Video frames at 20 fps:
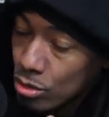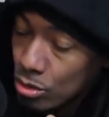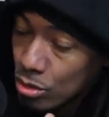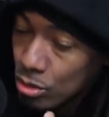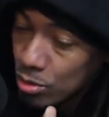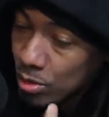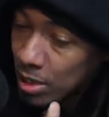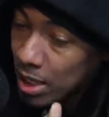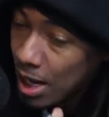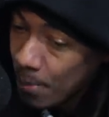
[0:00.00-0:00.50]

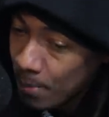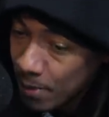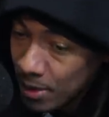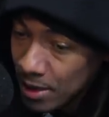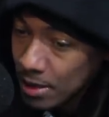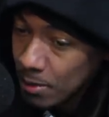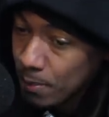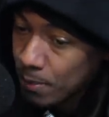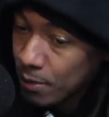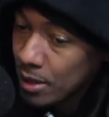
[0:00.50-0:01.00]
you kept it
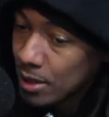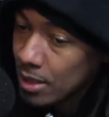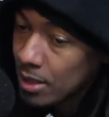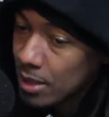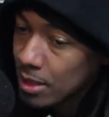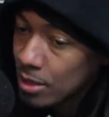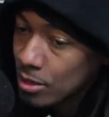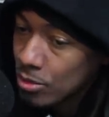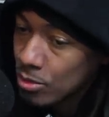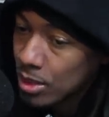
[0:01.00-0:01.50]

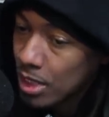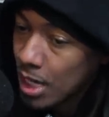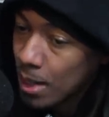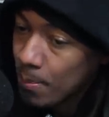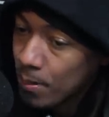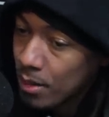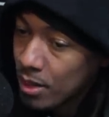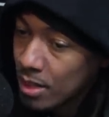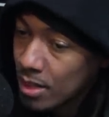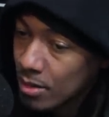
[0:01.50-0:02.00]
independent, you
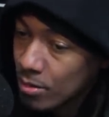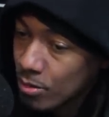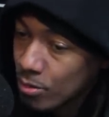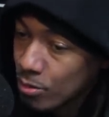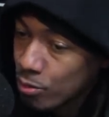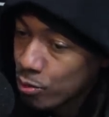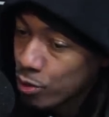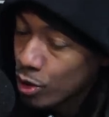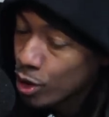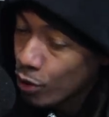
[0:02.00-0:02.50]
kept it
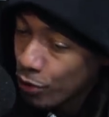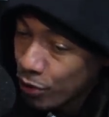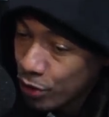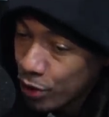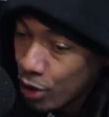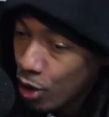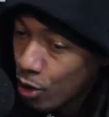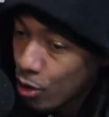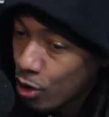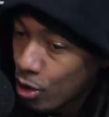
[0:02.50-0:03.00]
real
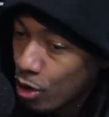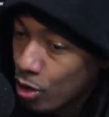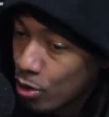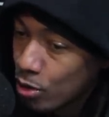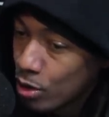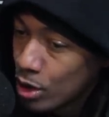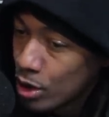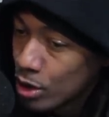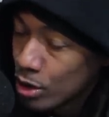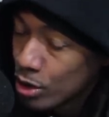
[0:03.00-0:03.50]
thorough.
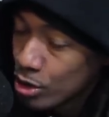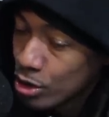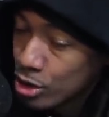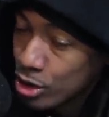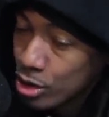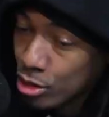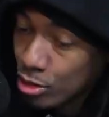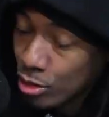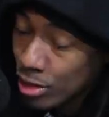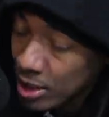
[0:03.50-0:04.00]
Mm-hmm. The
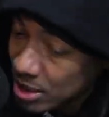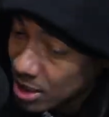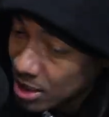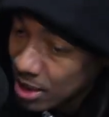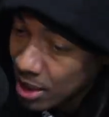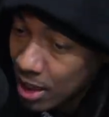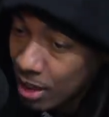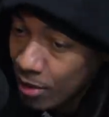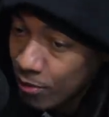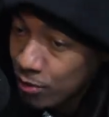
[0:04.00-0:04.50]
streets
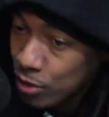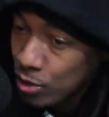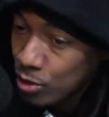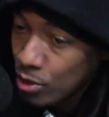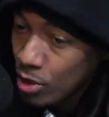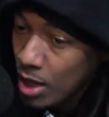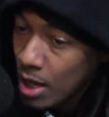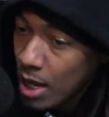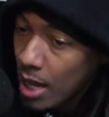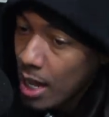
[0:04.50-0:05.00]
love you,
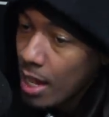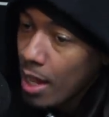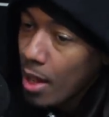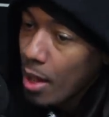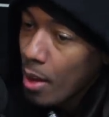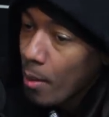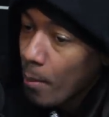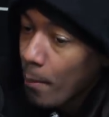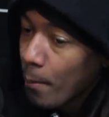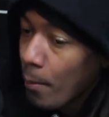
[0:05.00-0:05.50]

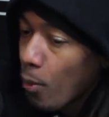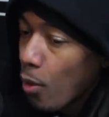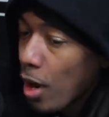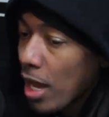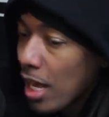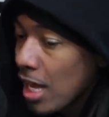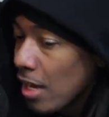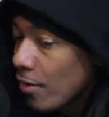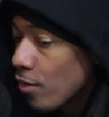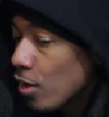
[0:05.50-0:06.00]

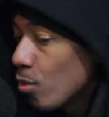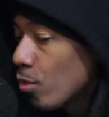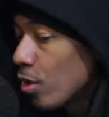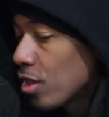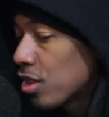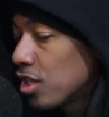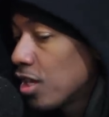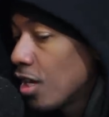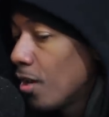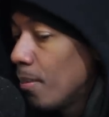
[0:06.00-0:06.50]
even
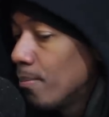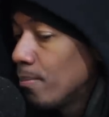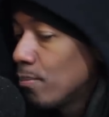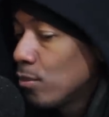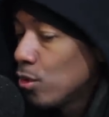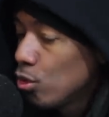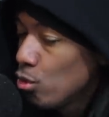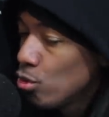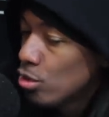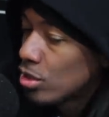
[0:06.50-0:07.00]
with your
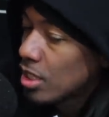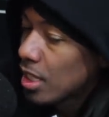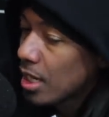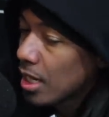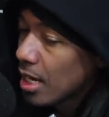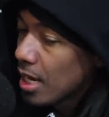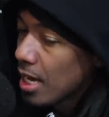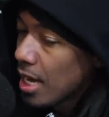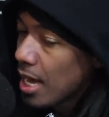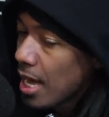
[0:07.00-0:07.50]
music
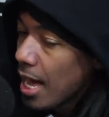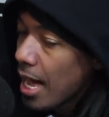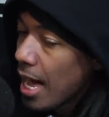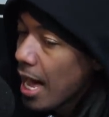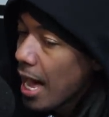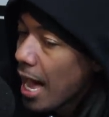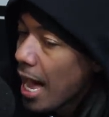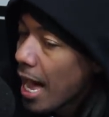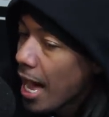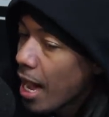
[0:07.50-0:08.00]

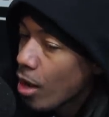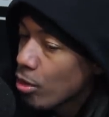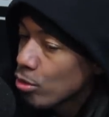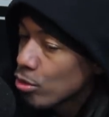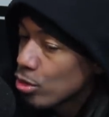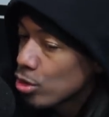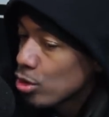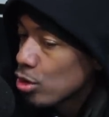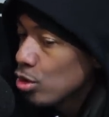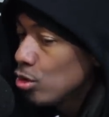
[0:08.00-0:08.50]
how
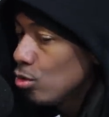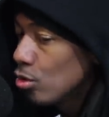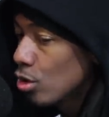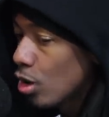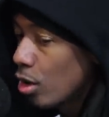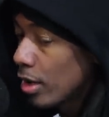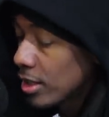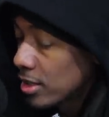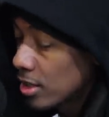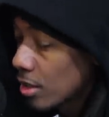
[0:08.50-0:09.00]
do you
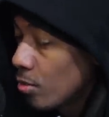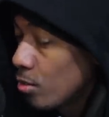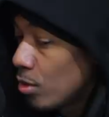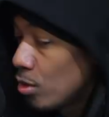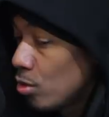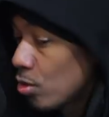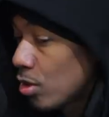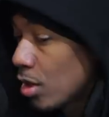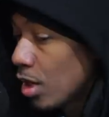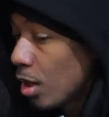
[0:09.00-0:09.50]
know, as someone
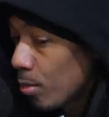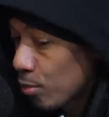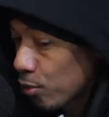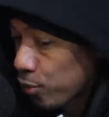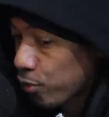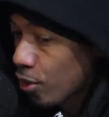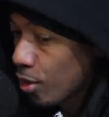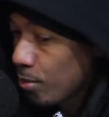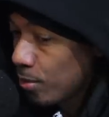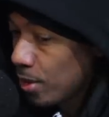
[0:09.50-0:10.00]
who comes
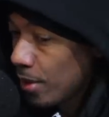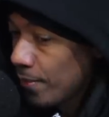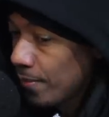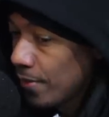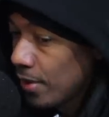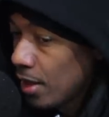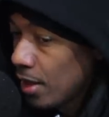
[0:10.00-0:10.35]
from it,